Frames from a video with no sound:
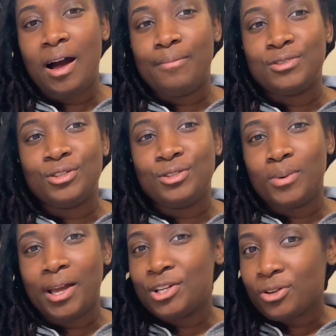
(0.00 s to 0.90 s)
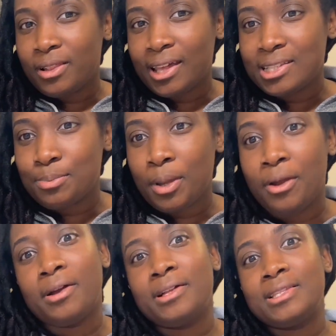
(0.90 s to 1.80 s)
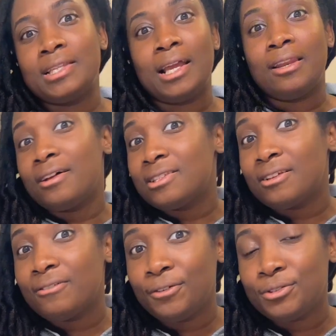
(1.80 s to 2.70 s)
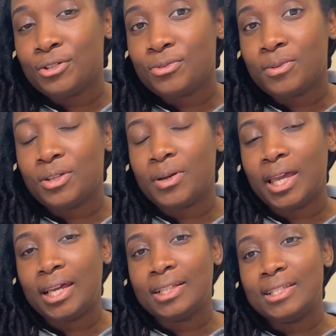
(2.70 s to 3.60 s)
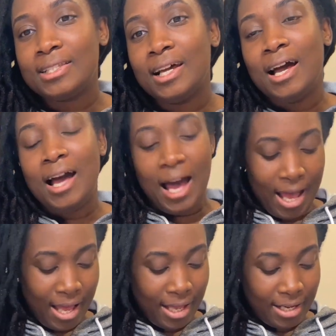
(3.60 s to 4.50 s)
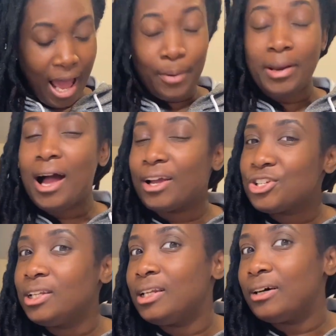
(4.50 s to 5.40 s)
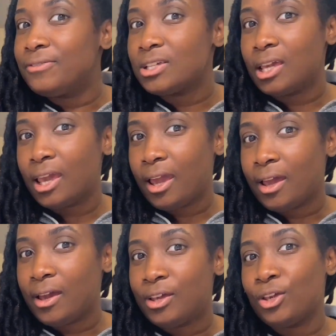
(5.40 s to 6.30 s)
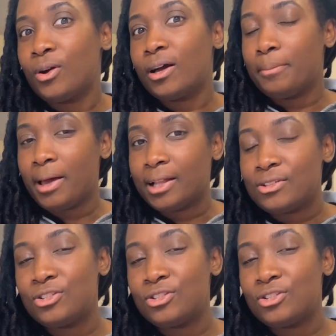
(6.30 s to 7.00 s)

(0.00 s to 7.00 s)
So do enjoy the experience, take lots of photos with your kids, and I would actually love to hear your comments.